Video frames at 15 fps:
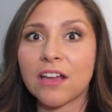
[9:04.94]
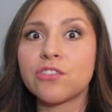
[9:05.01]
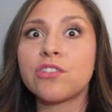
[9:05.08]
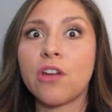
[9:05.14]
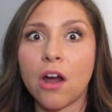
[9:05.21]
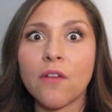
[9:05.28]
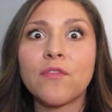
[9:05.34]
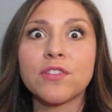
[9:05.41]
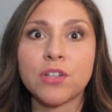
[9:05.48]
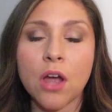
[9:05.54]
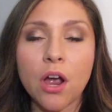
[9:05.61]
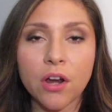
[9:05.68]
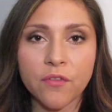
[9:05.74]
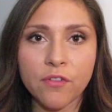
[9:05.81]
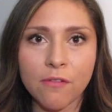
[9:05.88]
Actually, our
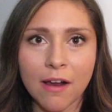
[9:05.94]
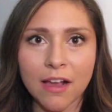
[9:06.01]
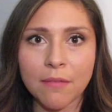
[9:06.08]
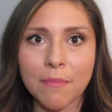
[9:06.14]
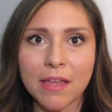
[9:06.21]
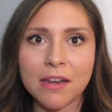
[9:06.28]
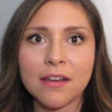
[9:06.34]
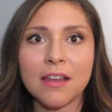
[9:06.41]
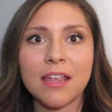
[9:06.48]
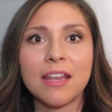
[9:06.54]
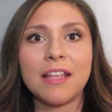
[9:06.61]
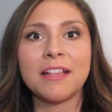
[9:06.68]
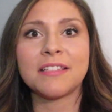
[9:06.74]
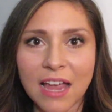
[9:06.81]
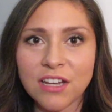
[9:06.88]
photographer recommended it.
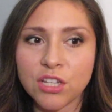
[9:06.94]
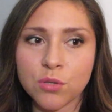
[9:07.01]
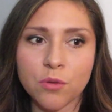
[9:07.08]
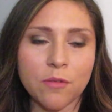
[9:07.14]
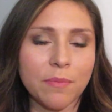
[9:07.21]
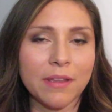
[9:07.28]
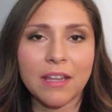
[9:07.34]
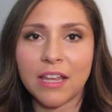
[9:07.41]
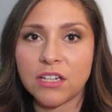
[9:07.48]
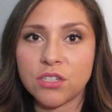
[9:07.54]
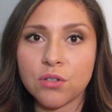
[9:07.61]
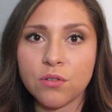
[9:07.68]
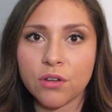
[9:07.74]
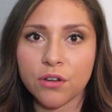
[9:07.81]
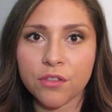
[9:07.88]
And I just would have been like,
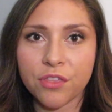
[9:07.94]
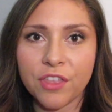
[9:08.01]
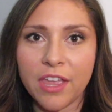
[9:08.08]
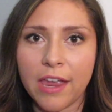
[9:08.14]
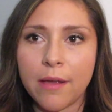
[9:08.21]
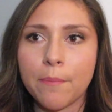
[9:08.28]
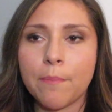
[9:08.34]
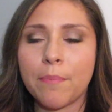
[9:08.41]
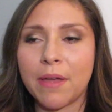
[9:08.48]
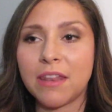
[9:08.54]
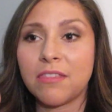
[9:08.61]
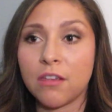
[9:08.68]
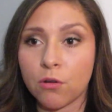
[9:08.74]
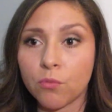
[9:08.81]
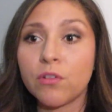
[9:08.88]
do your thing.
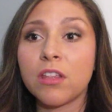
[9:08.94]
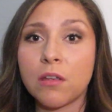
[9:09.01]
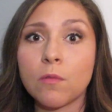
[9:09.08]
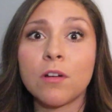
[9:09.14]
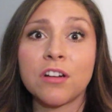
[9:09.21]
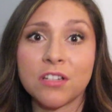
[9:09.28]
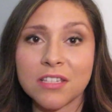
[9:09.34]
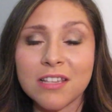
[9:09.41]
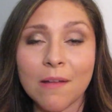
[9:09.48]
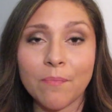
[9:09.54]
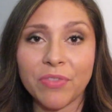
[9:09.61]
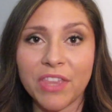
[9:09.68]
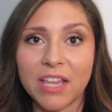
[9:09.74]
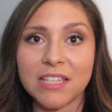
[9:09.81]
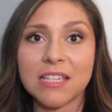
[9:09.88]
But there really were some
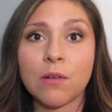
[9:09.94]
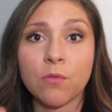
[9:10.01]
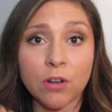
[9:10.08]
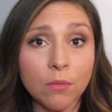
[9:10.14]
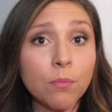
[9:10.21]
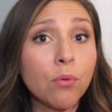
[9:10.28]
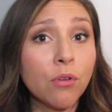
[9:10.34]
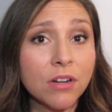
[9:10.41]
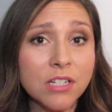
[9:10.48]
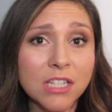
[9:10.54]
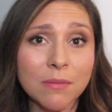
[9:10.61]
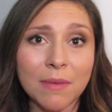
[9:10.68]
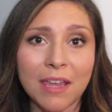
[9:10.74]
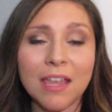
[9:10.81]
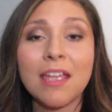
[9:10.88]
things that were important
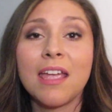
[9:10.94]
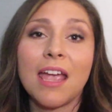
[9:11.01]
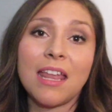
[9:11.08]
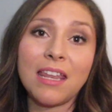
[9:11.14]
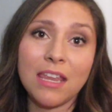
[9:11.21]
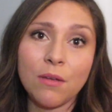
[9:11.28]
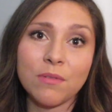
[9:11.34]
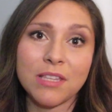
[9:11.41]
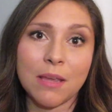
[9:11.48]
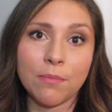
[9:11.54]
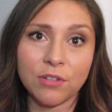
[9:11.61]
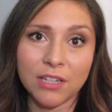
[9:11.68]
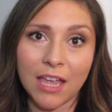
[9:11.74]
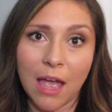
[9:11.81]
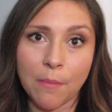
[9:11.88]
to me, and he was
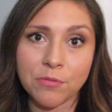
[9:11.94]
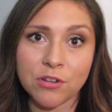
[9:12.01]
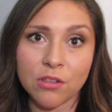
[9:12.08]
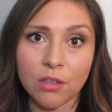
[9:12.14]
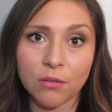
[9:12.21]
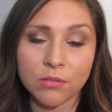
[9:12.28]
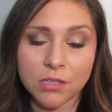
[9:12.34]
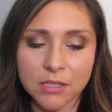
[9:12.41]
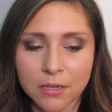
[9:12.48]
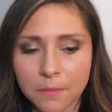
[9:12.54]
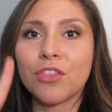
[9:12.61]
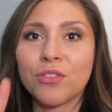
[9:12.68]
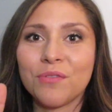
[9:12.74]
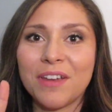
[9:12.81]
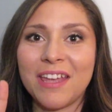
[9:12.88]
able to capture those.
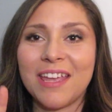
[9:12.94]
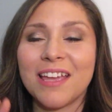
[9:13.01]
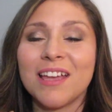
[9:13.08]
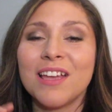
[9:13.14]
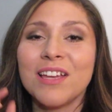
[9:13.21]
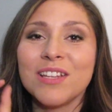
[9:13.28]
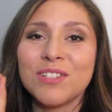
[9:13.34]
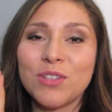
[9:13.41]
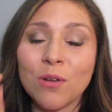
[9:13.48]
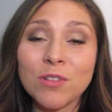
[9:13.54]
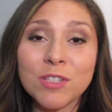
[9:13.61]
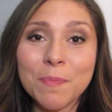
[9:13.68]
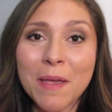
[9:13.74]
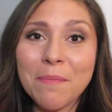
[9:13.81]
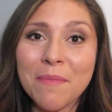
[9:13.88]
Three,
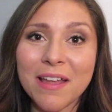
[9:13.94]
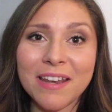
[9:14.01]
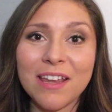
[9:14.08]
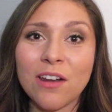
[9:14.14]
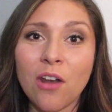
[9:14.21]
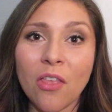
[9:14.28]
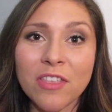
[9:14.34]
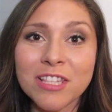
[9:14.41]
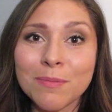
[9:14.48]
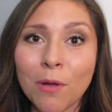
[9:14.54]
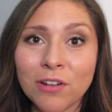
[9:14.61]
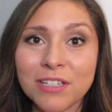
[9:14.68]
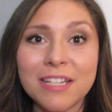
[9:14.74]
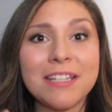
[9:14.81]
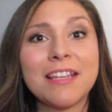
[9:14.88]
don't spend money on all the
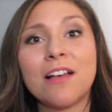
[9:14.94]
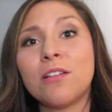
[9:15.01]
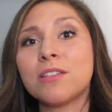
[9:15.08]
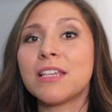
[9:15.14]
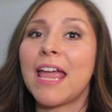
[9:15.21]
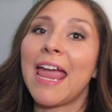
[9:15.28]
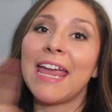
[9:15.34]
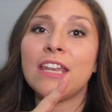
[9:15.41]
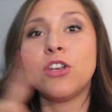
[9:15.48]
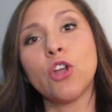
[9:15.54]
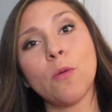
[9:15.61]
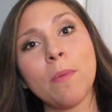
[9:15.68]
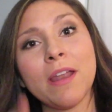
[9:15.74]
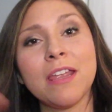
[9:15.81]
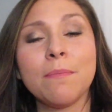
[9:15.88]
small details. Ain't
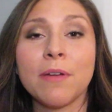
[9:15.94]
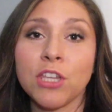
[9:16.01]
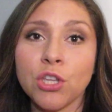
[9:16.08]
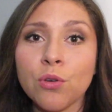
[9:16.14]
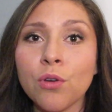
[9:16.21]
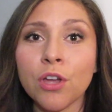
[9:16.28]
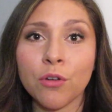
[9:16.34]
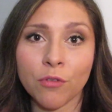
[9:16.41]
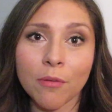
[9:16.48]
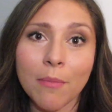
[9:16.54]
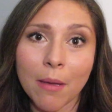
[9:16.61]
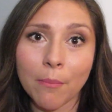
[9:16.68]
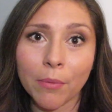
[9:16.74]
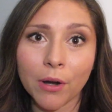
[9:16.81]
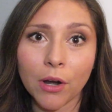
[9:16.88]
nobody but you gonna
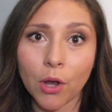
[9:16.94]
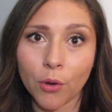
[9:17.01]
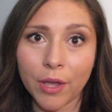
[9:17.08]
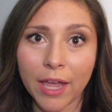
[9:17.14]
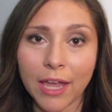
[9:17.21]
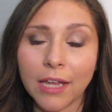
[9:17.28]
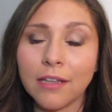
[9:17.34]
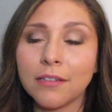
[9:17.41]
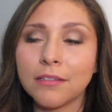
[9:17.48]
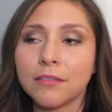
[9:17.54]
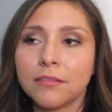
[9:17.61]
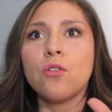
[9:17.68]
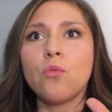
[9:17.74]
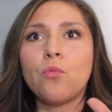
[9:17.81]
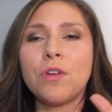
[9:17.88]
remember, okay?
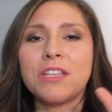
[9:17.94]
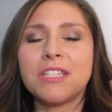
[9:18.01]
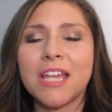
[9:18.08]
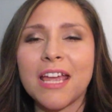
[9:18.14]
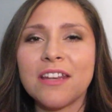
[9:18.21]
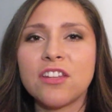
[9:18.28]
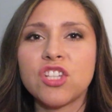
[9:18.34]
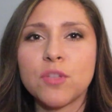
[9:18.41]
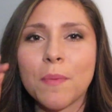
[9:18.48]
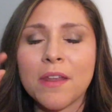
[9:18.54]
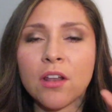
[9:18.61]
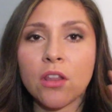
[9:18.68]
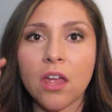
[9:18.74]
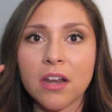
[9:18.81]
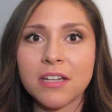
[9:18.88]
We tend to spend
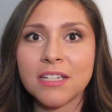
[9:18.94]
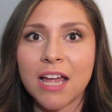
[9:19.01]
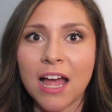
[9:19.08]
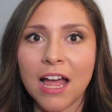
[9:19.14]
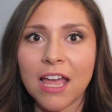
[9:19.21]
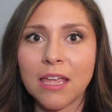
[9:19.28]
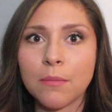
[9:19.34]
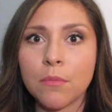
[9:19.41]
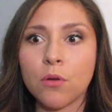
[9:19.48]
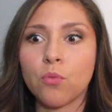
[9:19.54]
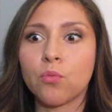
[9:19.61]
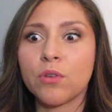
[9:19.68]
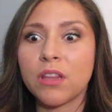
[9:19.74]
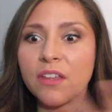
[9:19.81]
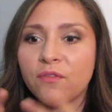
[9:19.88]
a lot of time
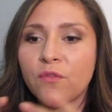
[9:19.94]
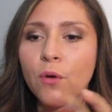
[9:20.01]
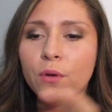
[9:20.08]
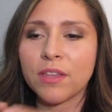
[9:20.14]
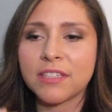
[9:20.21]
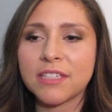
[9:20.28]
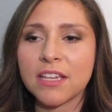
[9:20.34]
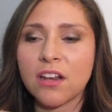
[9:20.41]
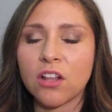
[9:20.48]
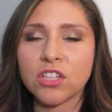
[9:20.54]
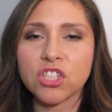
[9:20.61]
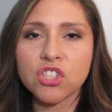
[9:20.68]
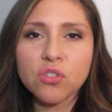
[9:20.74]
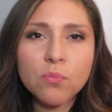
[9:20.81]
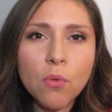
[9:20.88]
really focused in on
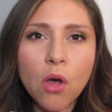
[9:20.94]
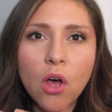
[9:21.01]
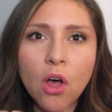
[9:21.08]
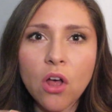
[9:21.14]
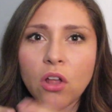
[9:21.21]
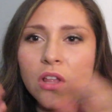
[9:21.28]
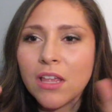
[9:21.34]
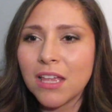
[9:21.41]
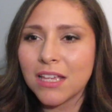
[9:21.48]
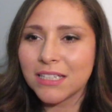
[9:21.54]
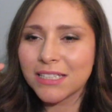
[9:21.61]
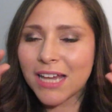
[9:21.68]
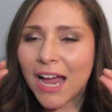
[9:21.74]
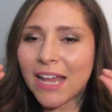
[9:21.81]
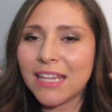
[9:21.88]
small,
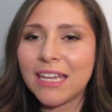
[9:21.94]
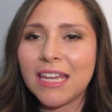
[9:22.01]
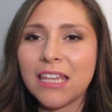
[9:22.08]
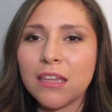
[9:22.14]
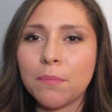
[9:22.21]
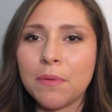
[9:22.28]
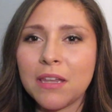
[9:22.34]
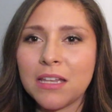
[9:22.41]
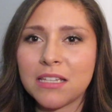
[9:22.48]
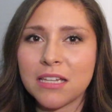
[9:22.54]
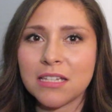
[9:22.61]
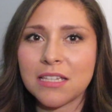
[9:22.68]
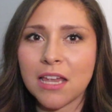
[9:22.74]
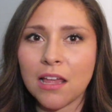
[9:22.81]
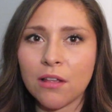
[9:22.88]
tiny, itty-bitty
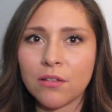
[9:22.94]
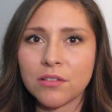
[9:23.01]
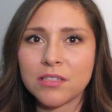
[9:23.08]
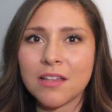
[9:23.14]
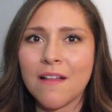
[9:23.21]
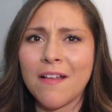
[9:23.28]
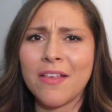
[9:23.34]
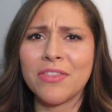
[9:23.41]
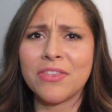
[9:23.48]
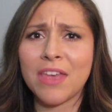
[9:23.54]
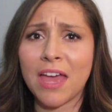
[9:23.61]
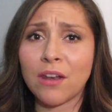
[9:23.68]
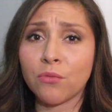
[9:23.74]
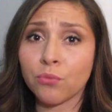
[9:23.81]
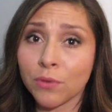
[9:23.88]
details
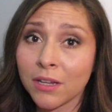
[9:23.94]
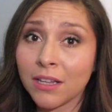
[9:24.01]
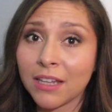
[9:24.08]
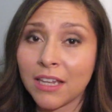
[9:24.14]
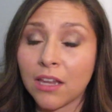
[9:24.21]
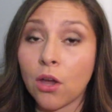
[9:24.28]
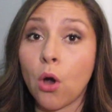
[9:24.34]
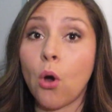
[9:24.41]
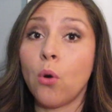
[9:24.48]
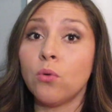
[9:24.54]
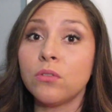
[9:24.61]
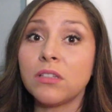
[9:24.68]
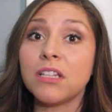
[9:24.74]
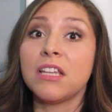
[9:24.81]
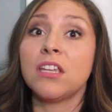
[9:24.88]
that really
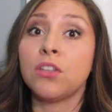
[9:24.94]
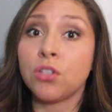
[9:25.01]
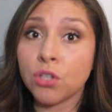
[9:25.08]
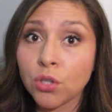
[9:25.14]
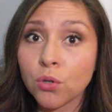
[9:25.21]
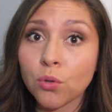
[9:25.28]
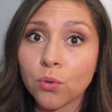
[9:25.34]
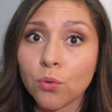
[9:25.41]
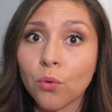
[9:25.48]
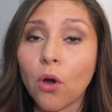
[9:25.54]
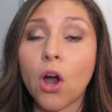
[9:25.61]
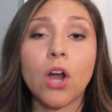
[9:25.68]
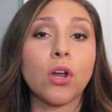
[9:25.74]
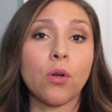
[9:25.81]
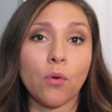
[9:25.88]
only you
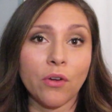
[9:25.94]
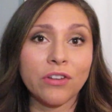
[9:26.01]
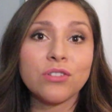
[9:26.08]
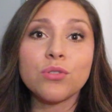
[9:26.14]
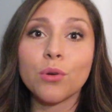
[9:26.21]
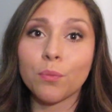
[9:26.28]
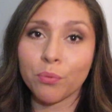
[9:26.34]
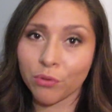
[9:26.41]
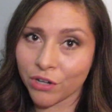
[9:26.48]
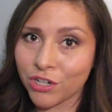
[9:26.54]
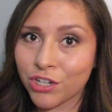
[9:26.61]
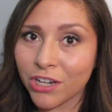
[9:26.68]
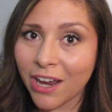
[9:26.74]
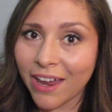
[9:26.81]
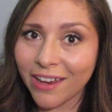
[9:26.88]
are going to
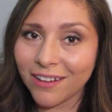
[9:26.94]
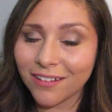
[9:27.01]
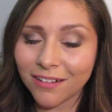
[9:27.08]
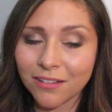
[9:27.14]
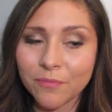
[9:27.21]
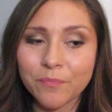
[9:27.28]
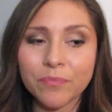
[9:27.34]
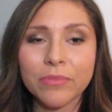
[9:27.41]
appreciate.